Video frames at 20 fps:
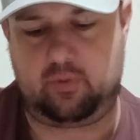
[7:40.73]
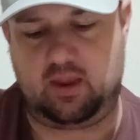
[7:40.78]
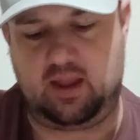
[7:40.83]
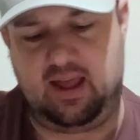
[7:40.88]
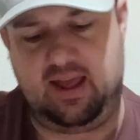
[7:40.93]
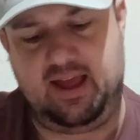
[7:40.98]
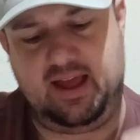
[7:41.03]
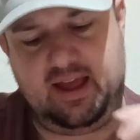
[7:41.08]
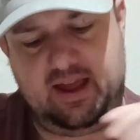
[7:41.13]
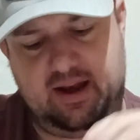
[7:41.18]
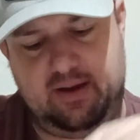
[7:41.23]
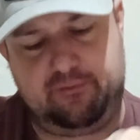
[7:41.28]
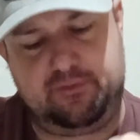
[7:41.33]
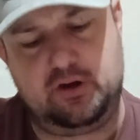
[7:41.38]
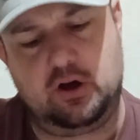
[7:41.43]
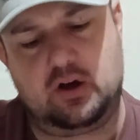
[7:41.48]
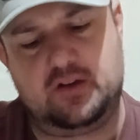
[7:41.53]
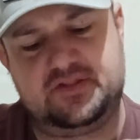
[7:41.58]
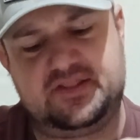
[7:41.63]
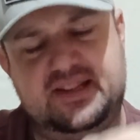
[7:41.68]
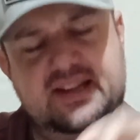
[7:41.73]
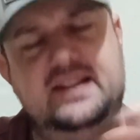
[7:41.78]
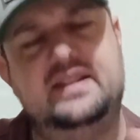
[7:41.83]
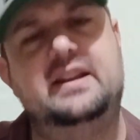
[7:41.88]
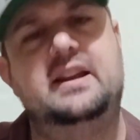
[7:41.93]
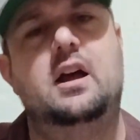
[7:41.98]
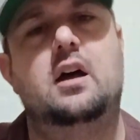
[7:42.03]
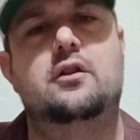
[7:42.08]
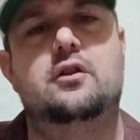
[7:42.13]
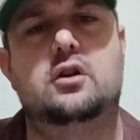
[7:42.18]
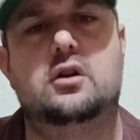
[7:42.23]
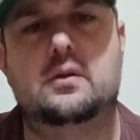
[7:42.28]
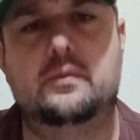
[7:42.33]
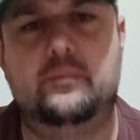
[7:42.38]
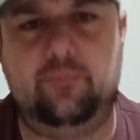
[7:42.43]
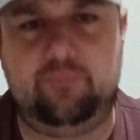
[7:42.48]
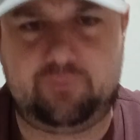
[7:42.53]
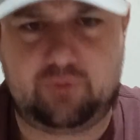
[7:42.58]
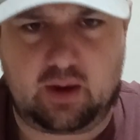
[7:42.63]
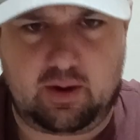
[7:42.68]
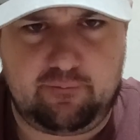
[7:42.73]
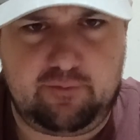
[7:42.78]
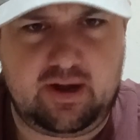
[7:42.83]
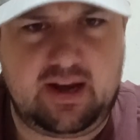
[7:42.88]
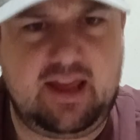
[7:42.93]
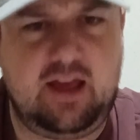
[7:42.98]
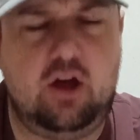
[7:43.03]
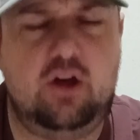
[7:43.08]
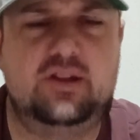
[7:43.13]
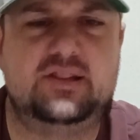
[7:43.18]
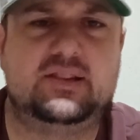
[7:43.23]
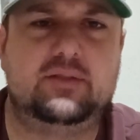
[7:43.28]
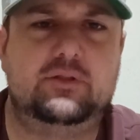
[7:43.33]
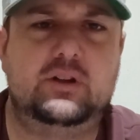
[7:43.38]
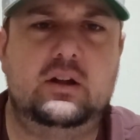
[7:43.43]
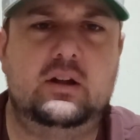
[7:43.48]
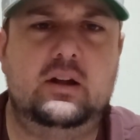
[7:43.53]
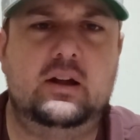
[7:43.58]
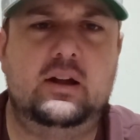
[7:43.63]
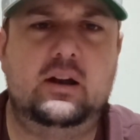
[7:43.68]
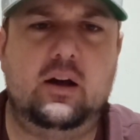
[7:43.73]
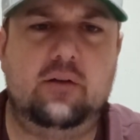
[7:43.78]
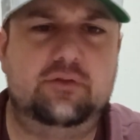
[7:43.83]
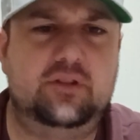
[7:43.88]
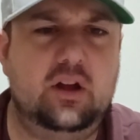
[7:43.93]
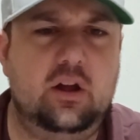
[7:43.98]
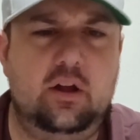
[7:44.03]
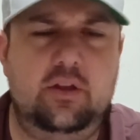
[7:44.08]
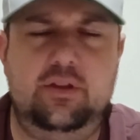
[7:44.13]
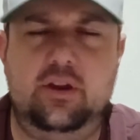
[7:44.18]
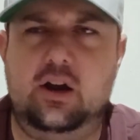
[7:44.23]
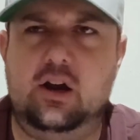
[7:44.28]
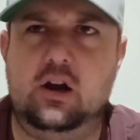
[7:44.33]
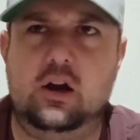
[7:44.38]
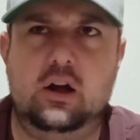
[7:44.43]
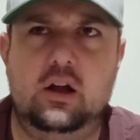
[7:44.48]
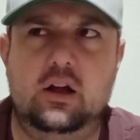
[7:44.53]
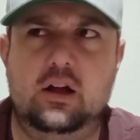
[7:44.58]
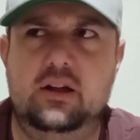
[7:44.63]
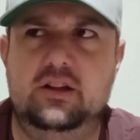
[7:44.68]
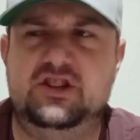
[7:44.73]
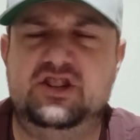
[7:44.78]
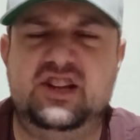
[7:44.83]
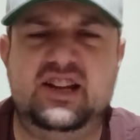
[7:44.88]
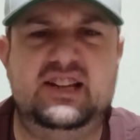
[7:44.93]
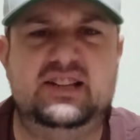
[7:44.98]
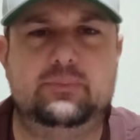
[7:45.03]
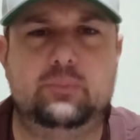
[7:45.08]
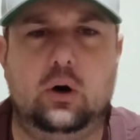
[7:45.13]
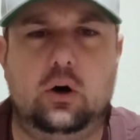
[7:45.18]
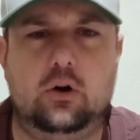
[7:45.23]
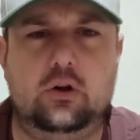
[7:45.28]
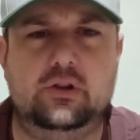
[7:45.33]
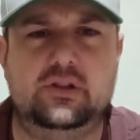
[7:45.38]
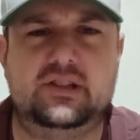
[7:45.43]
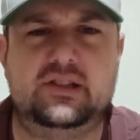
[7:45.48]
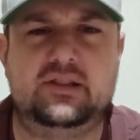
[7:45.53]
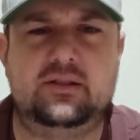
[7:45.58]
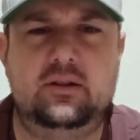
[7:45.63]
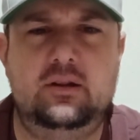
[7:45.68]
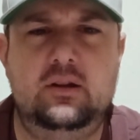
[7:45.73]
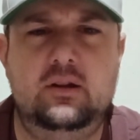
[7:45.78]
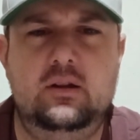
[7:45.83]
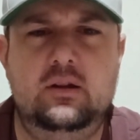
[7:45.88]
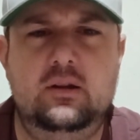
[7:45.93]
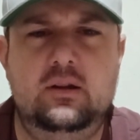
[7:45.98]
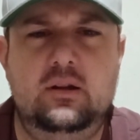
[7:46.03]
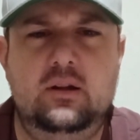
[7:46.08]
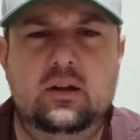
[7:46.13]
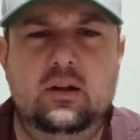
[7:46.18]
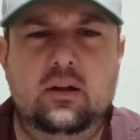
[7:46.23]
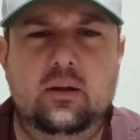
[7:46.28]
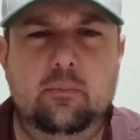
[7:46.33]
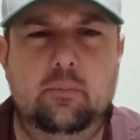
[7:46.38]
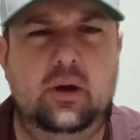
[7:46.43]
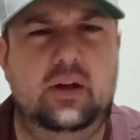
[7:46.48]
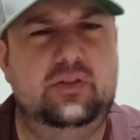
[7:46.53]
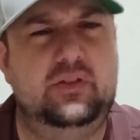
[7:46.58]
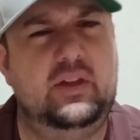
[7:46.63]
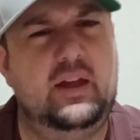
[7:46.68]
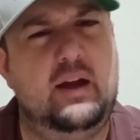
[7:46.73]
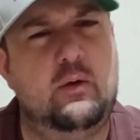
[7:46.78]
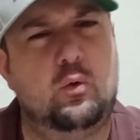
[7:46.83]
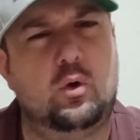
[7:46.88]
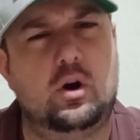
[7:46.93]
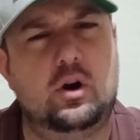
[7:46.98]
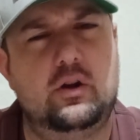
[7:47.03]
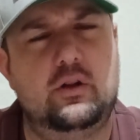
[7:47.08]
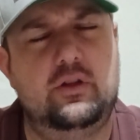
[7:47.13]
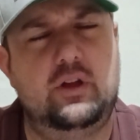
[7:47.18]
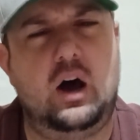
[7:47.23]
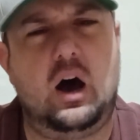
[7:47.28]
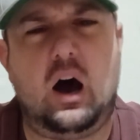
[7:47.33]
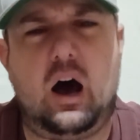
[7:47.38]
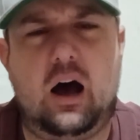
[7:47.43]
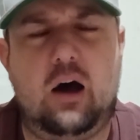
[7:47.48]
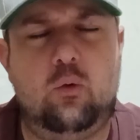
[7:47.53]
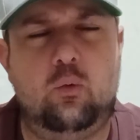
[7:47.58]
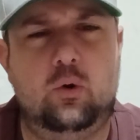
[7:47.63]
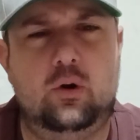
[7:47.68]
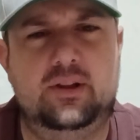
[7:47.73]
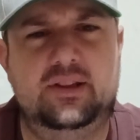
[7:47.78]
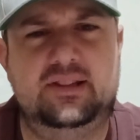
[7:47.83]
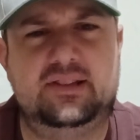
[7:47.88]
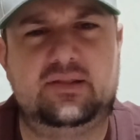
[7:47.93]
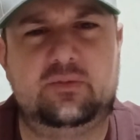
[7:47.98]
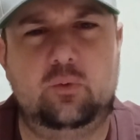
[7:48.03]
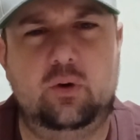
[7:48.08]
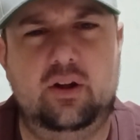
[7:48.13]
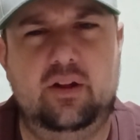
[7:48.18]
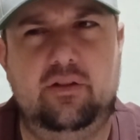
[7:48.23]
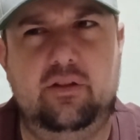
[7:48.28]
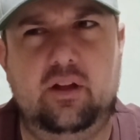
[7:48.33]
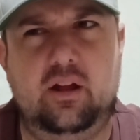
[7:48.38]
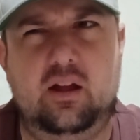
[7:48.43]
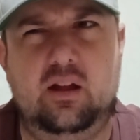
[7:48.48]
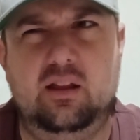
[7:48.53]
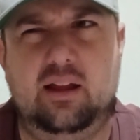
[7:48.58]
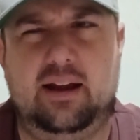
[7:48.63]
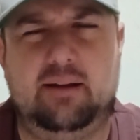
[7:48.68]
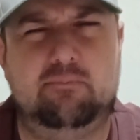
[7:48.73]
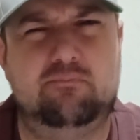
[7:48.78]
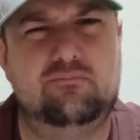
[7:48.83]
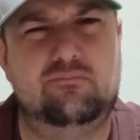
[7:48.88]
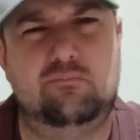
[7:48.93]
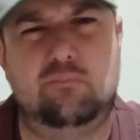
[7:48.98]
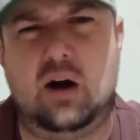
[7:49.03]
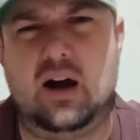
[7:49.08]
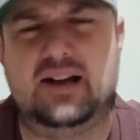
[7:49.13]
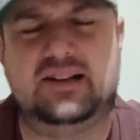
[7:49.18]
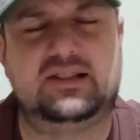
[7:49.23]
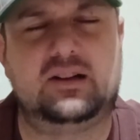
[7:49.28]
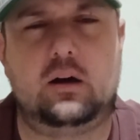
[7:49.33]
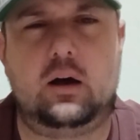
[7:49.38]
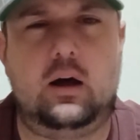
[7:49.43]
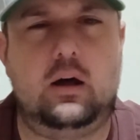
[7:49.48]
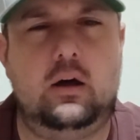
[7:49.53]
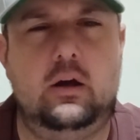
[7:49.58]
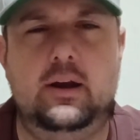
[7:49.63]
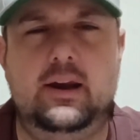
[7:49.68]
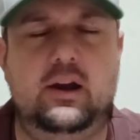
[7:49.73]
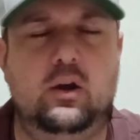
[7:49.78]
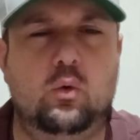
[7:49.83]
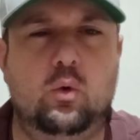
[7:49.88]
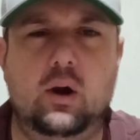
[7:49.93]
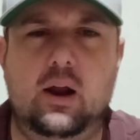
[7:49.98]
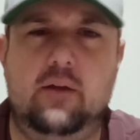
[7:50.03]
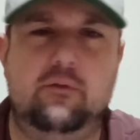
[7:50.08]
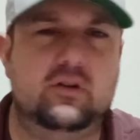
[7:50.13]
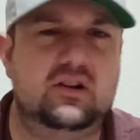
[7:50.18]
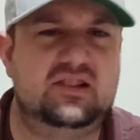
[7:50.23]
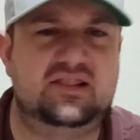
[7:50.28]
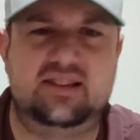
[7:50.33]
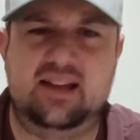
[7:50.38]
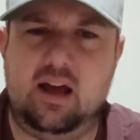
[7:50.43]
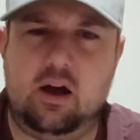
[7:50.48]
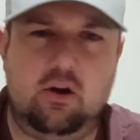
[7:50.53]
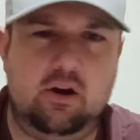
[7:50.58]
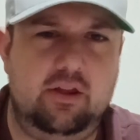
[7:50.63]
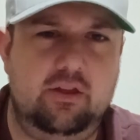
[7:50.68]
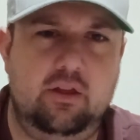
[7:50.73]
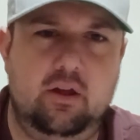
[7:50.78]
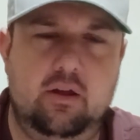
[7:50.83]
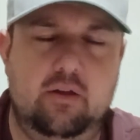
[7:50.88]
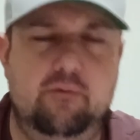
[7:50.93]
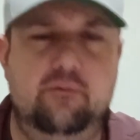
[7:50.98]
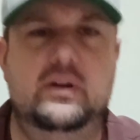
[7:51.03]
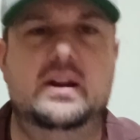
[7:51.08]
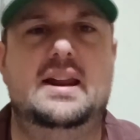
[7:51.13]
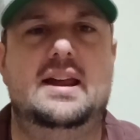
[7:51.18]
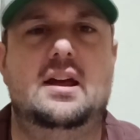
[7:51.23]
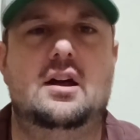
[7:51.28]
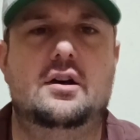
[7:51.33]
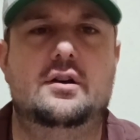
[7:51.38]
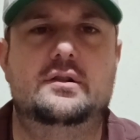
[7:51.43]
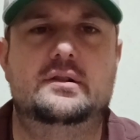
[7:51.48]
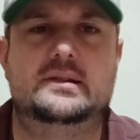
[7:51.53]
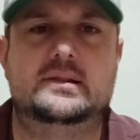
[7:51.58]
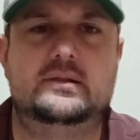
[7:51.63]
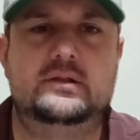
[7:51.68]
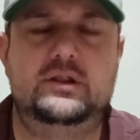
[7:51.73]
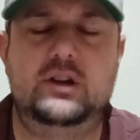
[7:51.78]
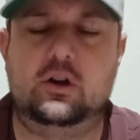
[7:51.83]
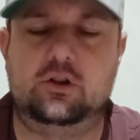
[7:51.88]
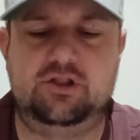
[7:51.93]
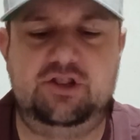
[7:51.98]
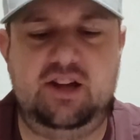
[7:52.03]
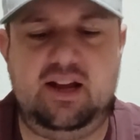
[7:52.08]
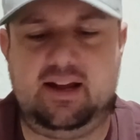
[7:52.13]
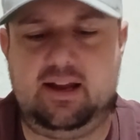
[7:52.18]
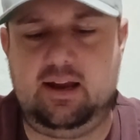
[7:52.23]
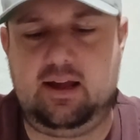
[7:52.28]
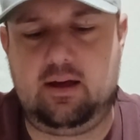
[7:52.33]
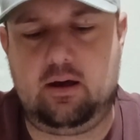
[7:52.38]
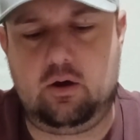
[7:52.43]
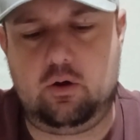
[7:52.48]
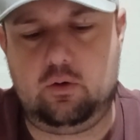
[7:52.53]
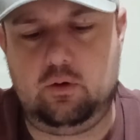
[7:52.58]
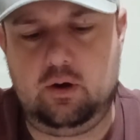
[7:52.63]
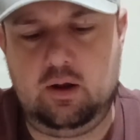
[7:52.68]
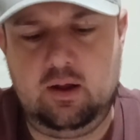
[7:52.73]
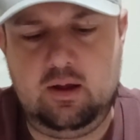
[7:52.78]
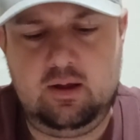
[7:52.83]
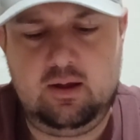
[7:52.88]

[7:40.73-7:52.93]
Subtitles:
And if y'all have seen the other videos I've done their cheese balls, but they were the hot ones with like Mike's Hot Honey or whatever. It's down in the videos. Y'all check it out.